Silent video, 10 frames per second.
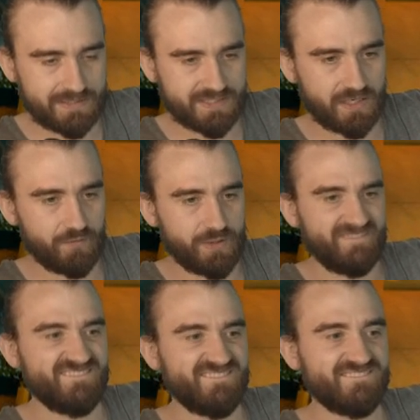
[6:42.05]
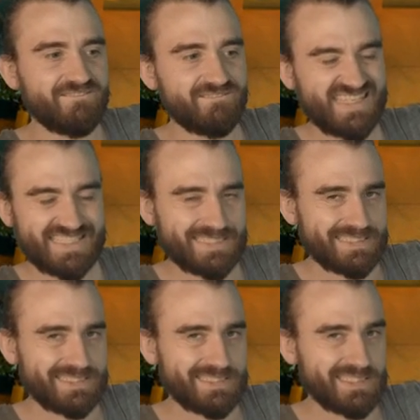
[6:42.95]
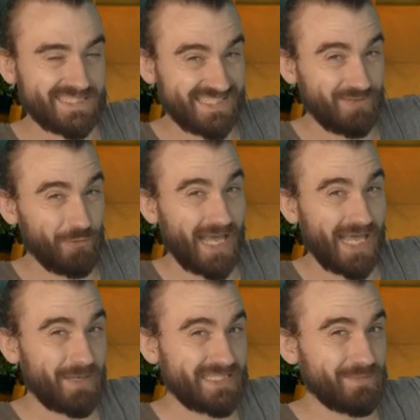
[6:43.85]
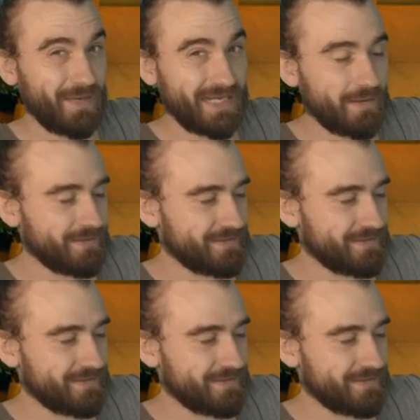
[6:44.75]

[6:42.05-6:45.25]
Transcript: Discovery. There's the reanimator ma-